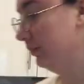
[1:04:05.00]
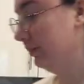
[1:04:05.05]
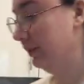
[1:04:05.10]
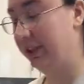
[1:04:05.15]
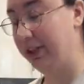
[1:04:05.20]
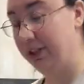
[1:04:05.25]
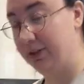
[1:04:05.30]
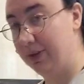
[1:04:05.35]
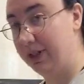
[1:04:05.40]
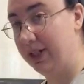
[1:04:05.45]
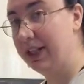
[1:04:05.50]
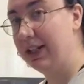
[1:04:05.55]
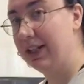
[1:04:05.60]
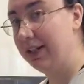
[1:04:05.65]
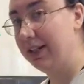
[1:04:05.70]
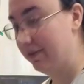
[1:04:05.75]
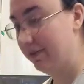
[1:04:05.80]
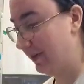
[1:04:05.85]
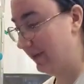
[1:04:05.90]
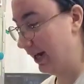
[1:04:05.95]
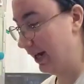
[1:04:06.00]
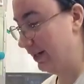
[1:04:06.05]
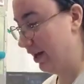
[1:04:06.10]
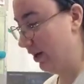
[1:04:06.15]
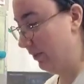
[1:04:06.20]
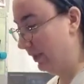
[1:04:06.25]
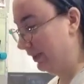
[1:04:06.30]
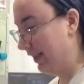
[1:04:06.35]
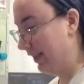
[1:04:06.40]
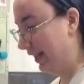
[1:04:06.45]
really quick and find
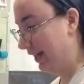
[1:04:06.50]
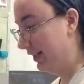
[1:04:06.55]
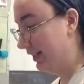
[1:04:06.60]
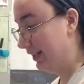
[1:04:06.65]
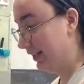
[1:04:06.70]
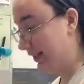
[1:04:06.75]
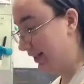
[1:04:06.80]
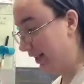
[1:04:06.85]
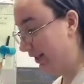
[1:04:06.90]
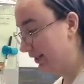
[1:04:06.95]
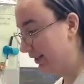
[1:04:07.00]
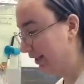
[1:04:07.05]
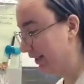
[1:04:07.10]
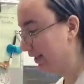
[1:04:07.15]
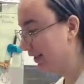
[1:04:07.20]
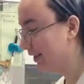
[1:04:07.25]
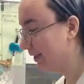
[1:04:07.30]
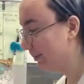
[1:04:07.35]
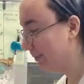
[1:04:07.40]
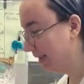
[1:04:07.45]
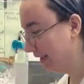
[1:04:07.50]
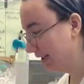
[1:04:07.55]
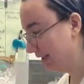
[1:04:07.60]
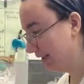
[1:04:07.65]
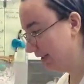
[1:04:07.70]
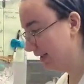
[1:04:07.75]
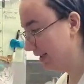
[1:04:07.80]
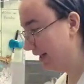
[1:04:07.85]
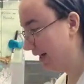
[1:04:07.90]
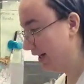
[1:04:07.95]
out what that is in Celsius
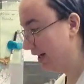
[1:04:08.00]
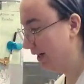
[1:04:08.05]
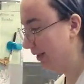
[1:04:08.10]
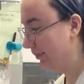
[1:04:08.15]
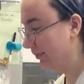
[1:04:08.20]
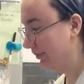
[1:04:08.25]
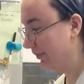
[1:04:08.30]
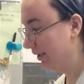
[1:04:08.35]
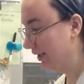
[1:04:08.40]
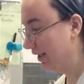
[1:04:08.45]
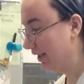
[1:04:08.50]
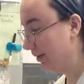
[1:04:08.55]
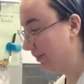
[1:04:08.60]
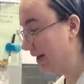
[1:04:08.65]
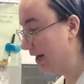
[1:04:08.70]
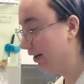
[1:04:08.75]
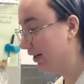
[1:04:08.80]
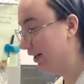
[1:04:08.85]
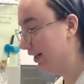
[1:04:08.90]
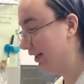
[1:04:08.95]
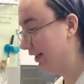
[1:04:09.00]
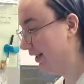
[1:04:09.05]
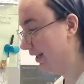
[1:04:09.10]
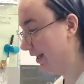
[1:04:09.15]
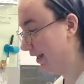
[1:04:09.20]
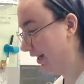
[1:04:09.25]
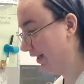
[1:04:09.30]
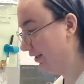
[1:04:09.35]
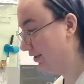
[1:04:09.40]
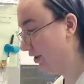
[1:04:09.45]
because I'm an American
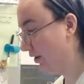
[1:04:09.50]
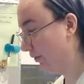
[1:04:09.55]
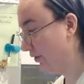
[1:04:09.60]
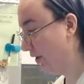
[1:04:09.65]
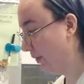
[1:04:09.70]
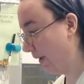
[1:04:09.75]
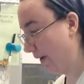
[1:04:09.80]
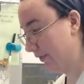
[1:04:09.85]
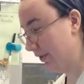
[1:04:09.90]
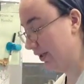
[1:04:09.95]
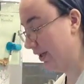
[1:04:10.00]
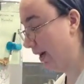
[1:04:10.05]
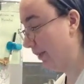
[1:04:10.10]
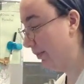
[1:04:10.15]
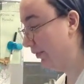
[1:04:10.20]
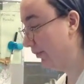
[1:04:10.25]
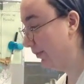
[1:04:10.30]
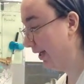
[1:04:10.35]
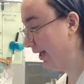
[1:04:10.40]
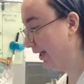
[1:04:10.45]
and I don't know off the top of my